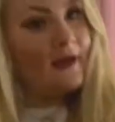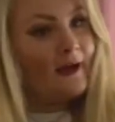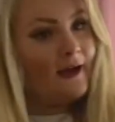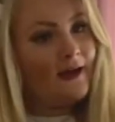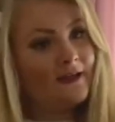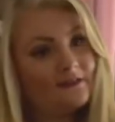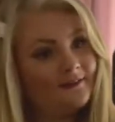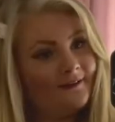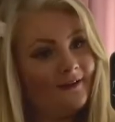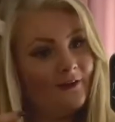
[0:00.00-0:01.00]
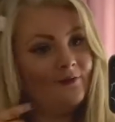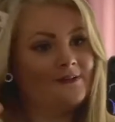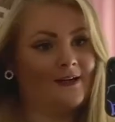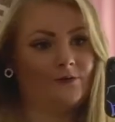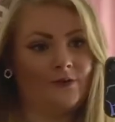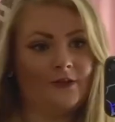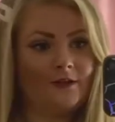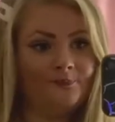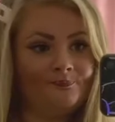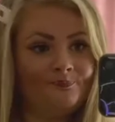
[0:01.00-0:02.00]
And I love this
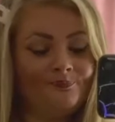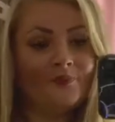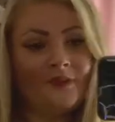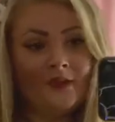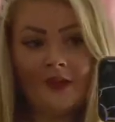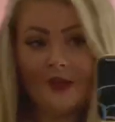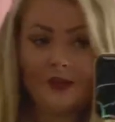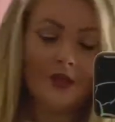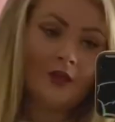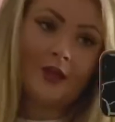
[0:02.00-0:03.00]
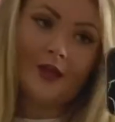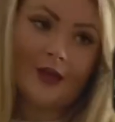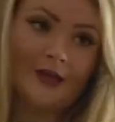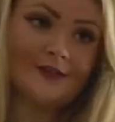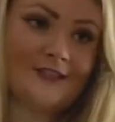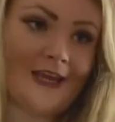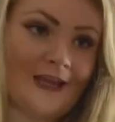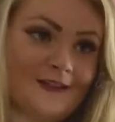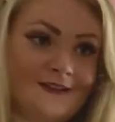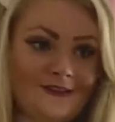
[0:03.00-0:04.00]
outfit. And
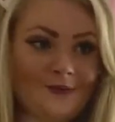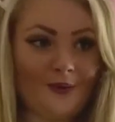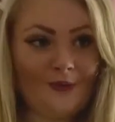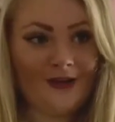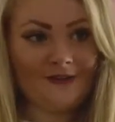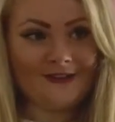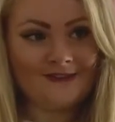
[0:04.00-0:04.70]
yeah, this is what I'm wearing.